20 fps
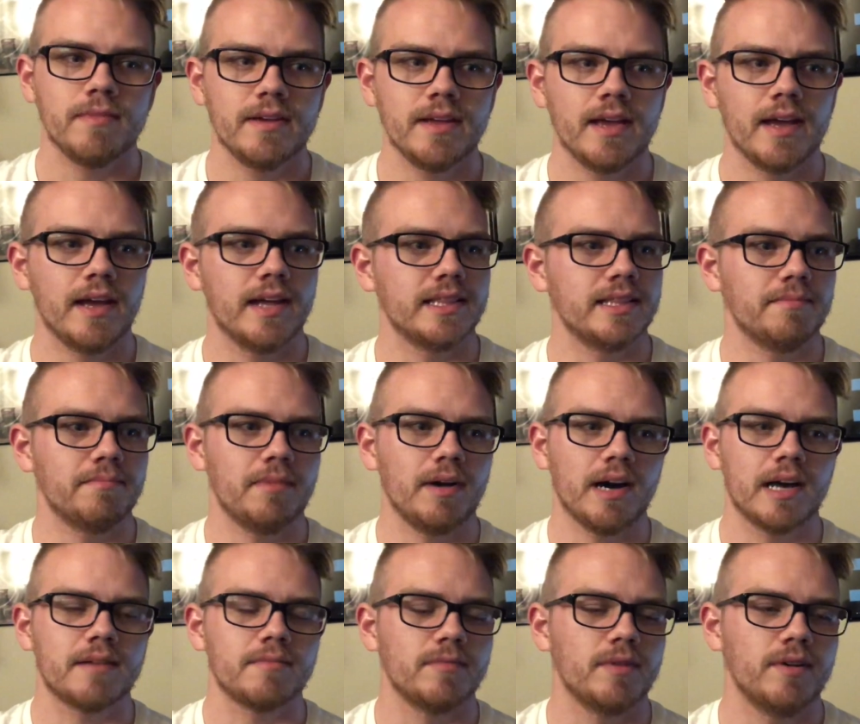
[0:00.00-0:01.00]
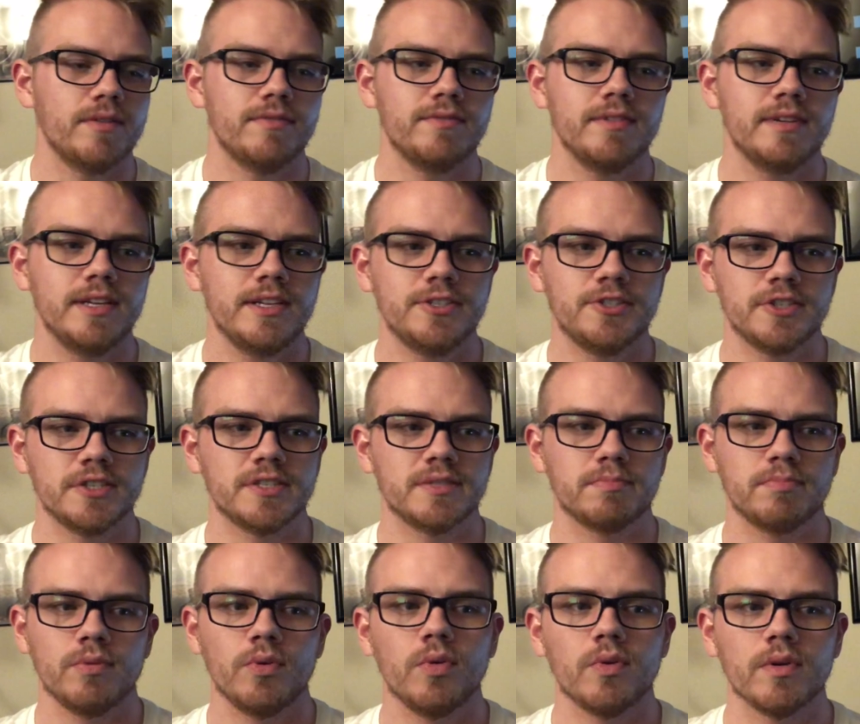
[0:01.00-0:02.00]
But yeah, at the bottom of each
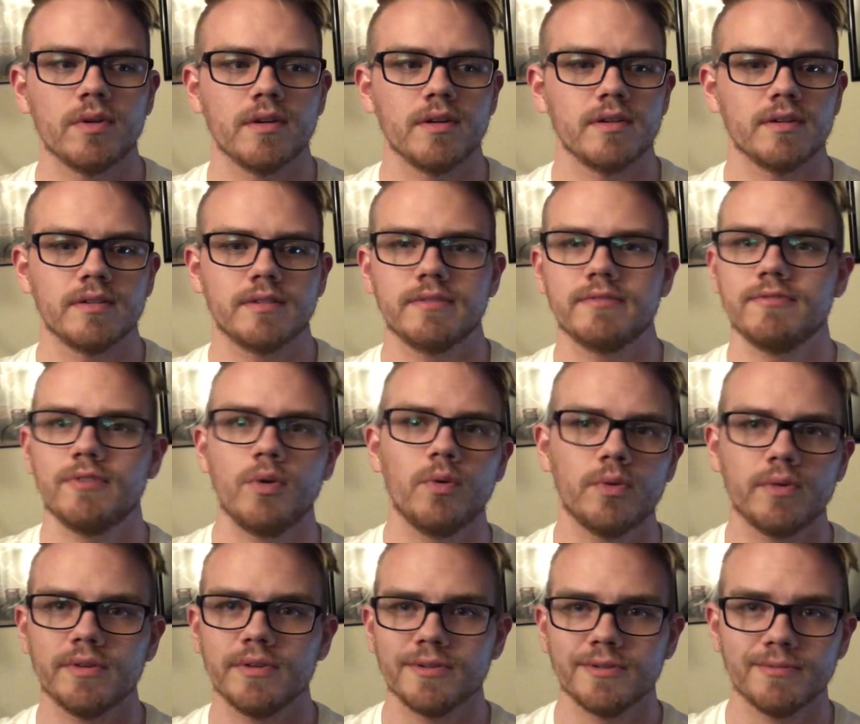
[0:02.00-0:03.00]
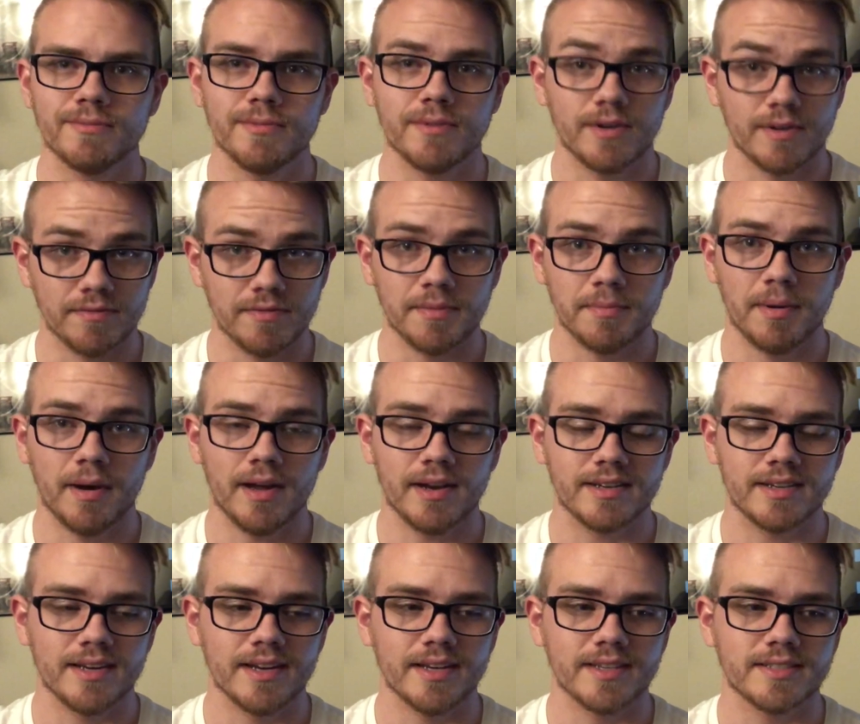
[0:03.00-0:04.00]
Explore folder of the
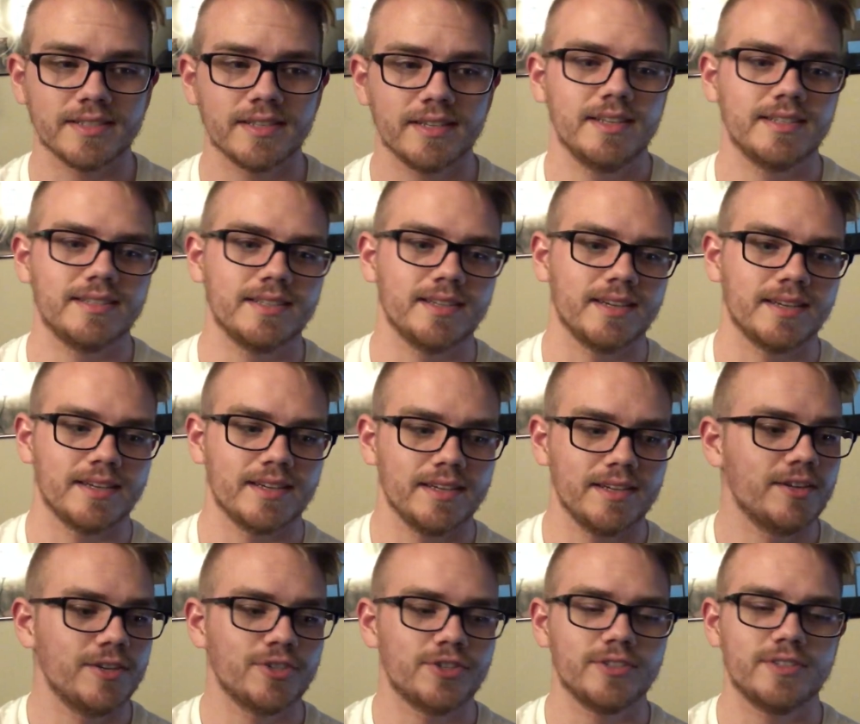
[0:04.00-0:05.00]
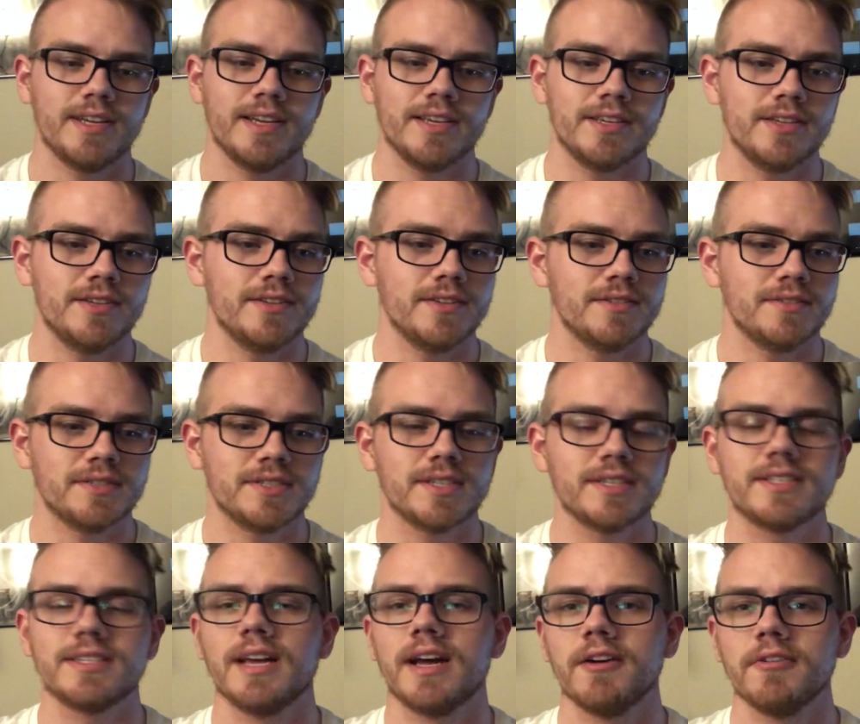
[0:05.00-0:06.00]
podcast, it's like, it should take you
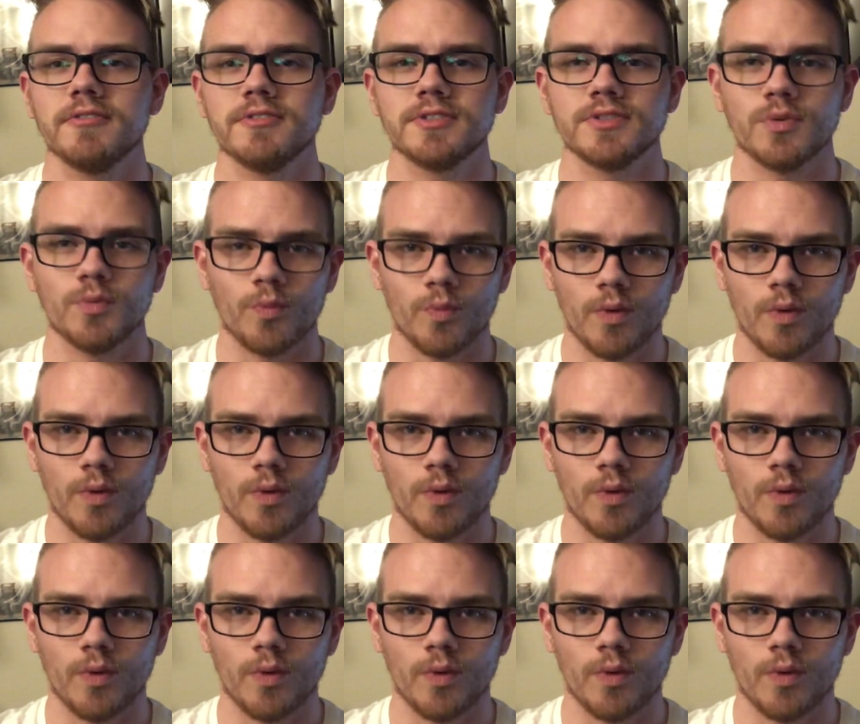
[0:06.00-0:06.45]
6 hours to